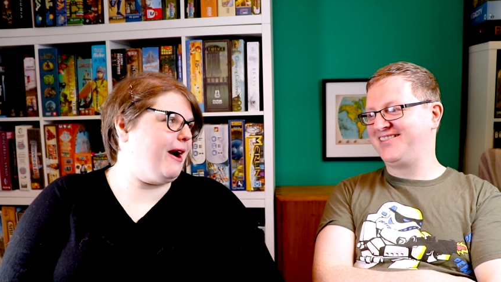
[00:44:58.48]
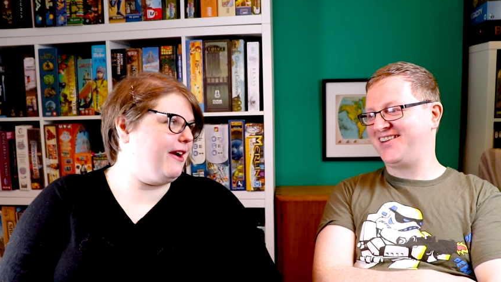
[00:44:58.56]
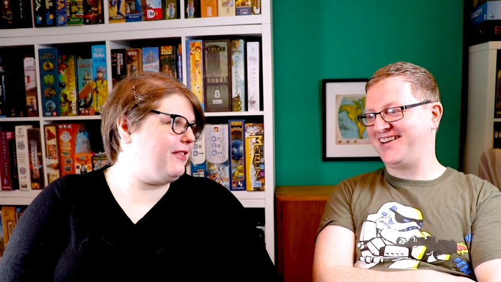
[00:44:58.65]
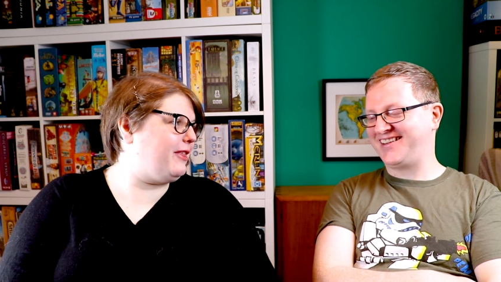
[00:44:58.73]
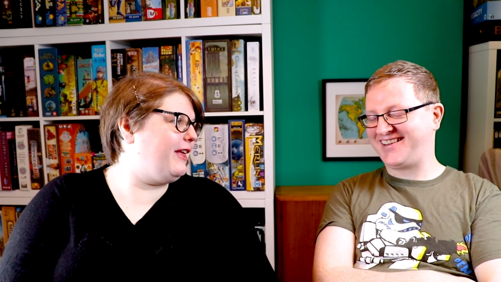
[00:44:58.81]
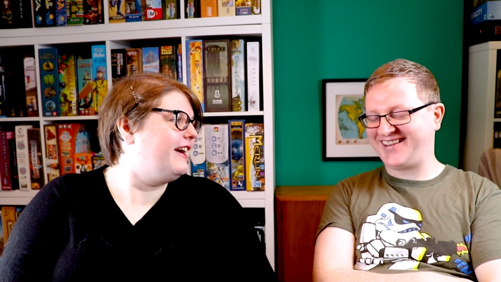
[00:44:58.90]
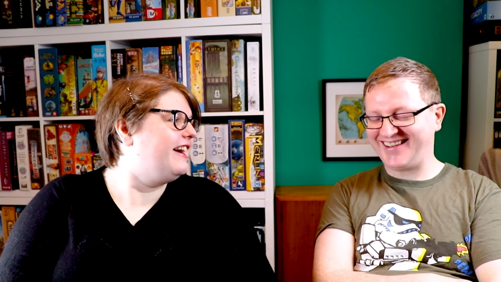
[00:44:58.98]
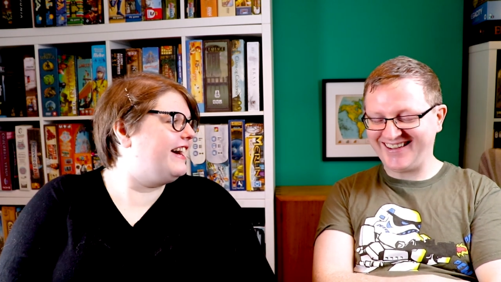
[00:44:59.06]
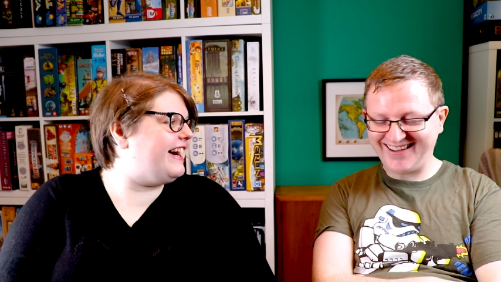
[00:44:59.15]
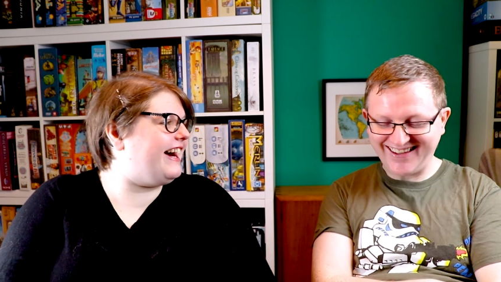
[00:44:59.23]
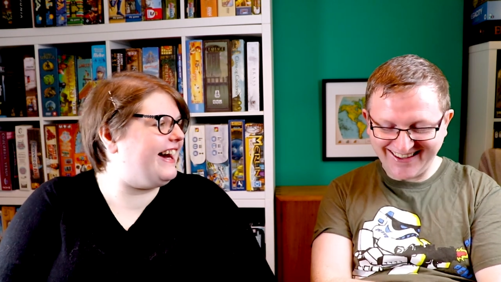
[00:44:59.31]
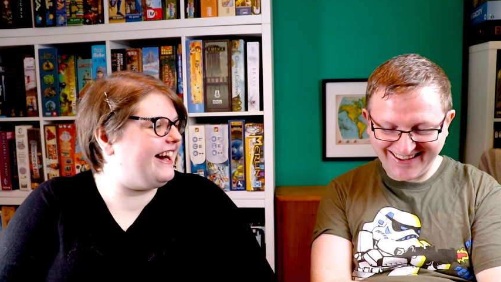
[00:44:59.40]
Speaker 1: birth.
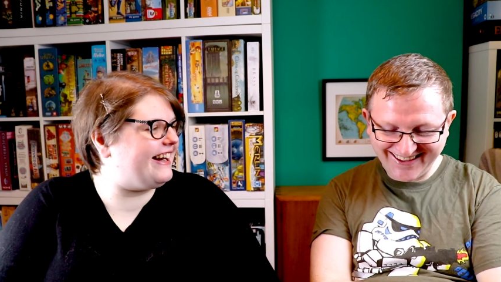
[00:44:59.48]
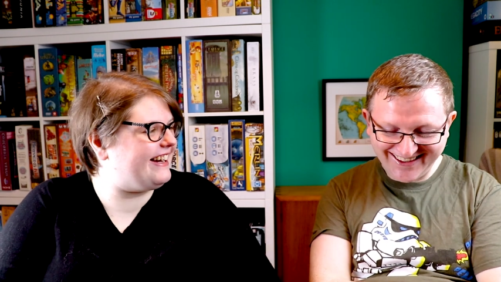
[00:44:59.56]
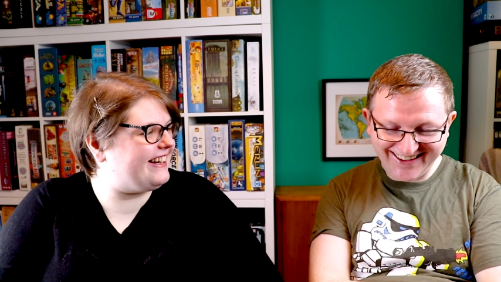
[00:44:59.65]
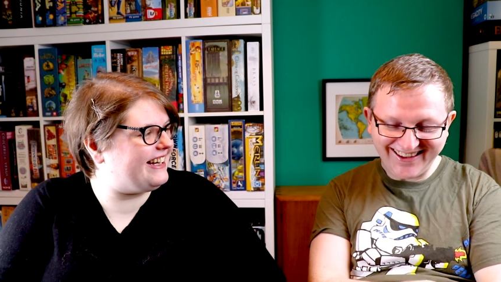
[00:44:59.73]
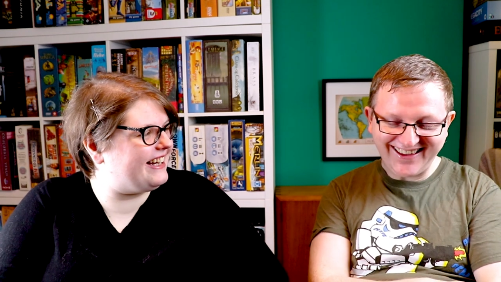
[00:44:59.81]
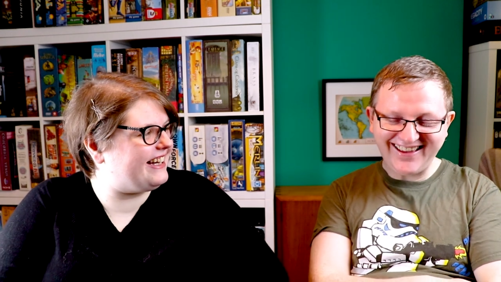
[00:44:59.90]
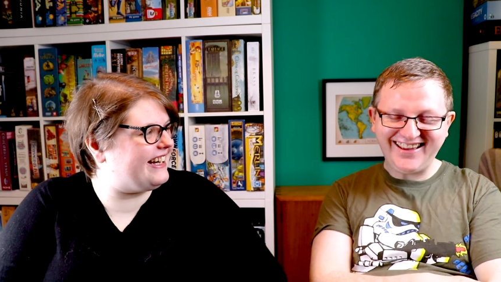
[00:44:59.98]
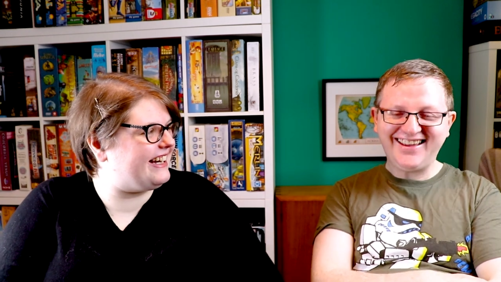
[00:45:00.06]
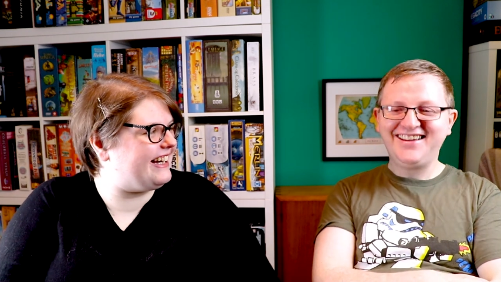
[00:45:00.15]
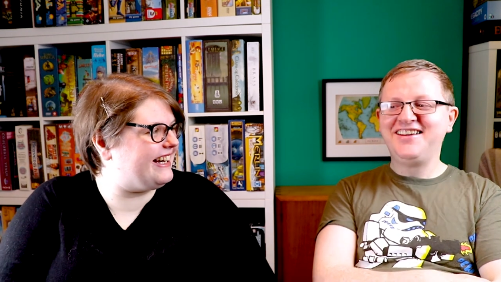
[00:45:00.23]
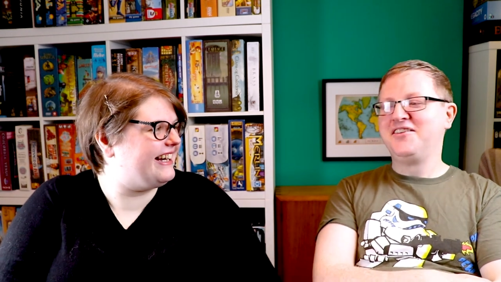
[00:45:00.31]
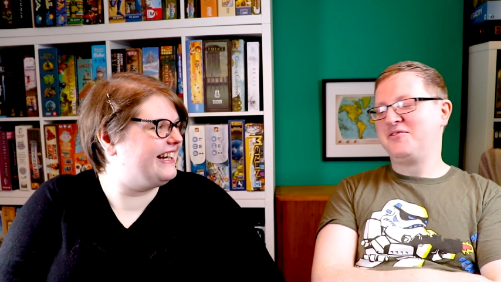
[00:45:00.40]

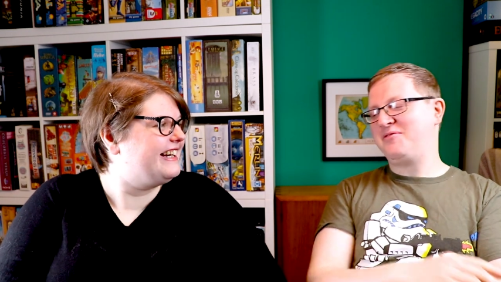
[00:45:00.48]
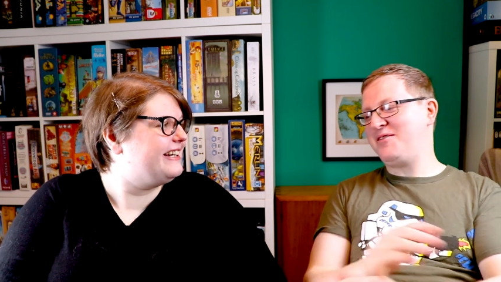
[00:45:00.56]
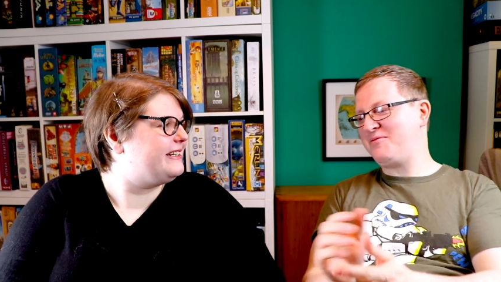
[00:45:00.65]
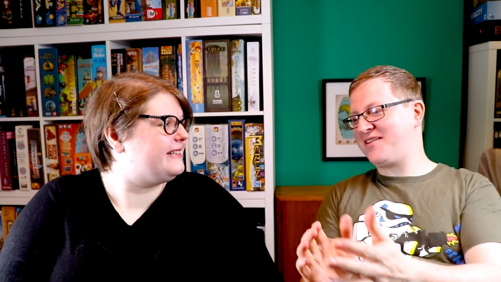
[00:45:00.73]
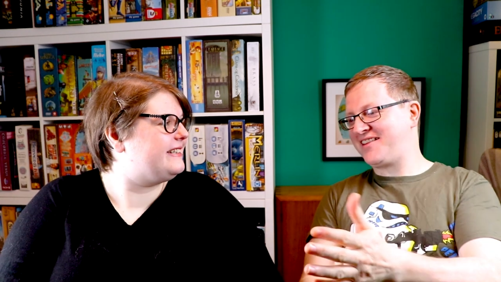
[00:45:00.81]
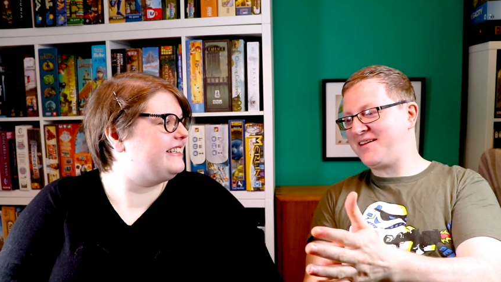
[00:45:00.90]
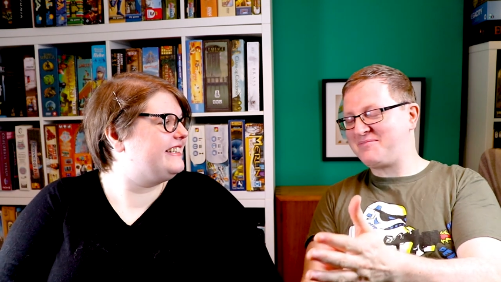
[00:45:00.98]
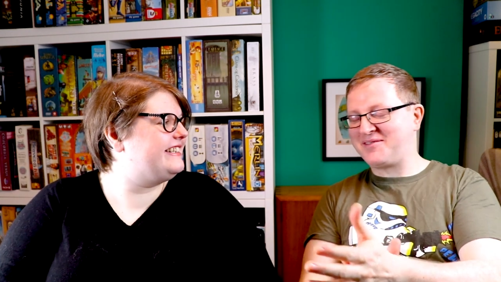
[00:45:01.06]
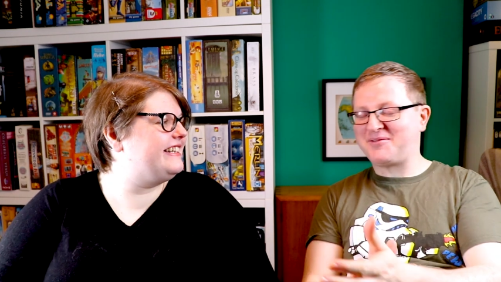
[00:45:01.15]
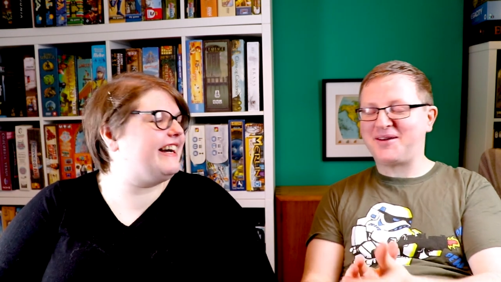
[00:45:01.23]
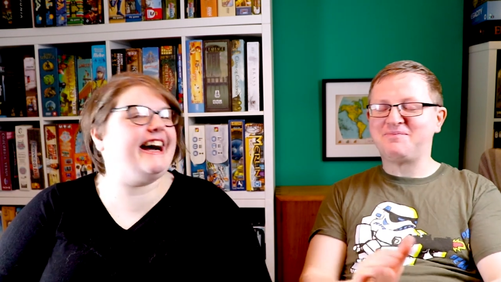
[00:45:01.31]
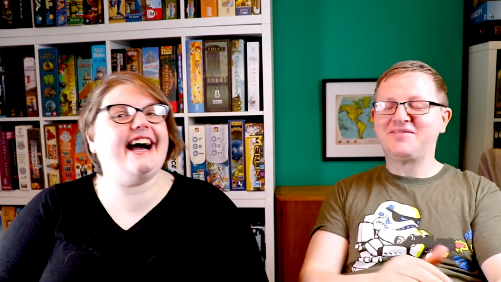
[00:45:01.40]
well worked out,
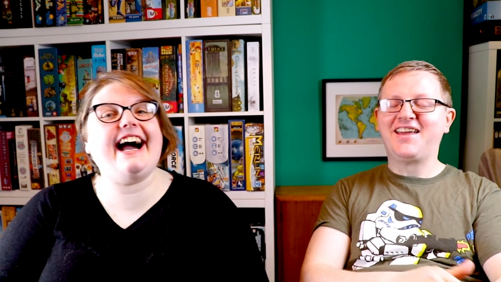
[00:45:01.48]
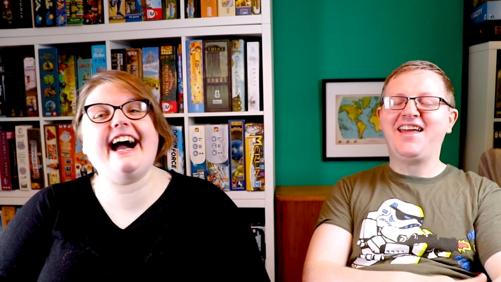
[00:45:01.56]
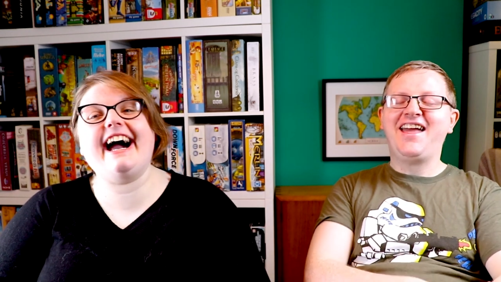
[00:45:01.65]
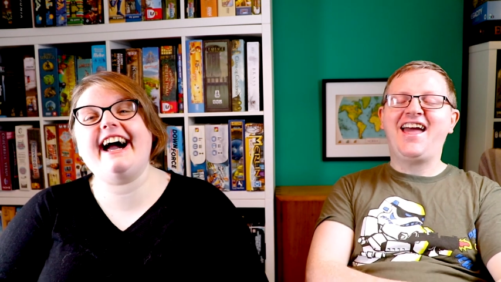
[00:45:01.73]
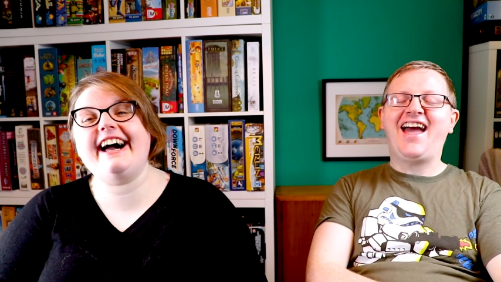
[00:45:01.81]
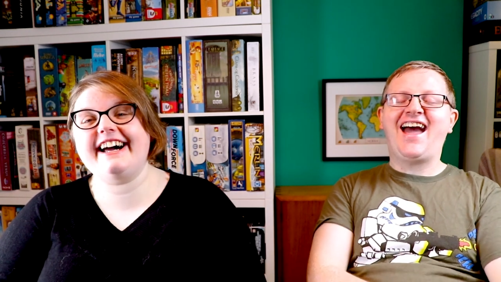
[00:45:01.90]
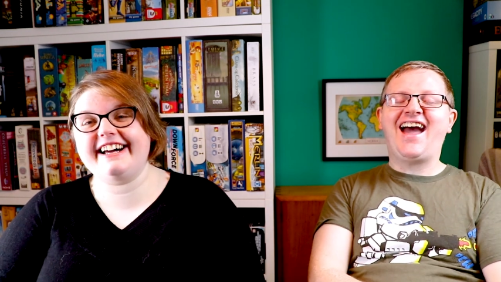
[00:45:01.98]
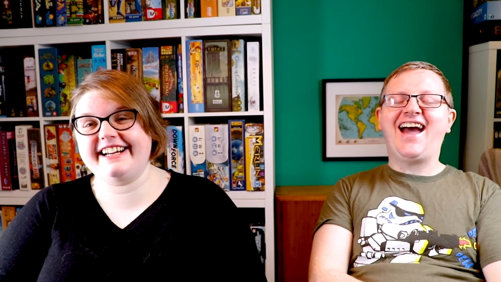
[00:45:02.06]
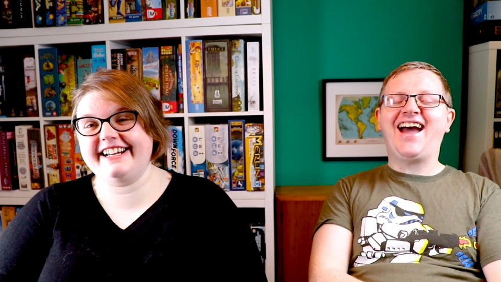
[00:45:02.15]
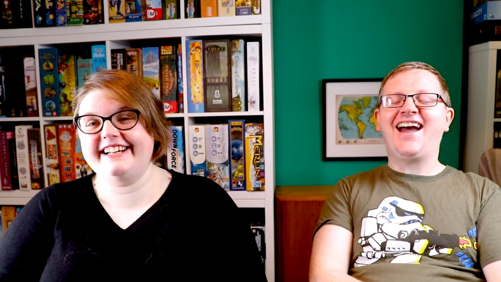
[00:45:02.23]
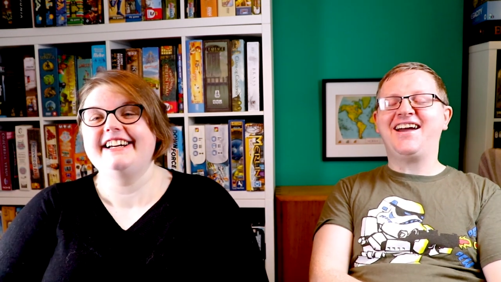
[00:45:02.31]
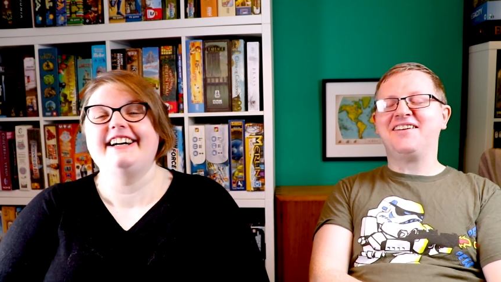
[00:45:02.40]
but right.
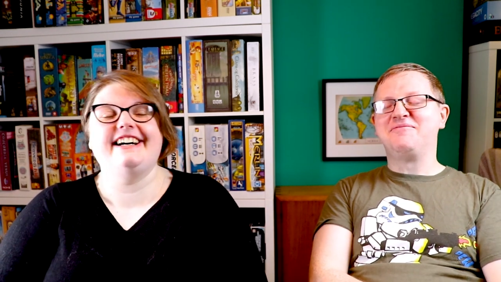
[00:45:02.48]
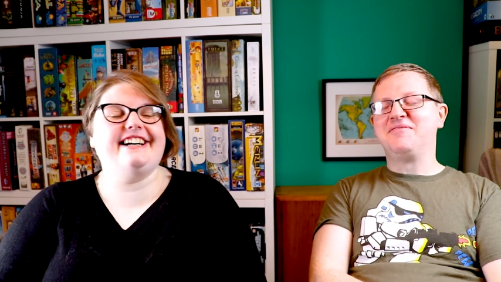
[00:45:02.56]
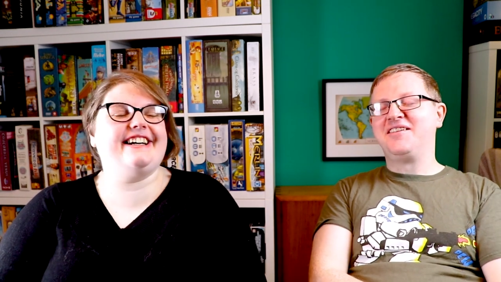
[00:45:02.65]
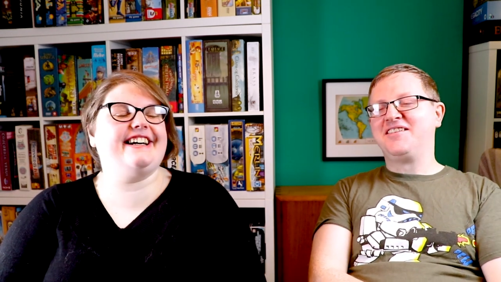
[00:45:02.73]
Um,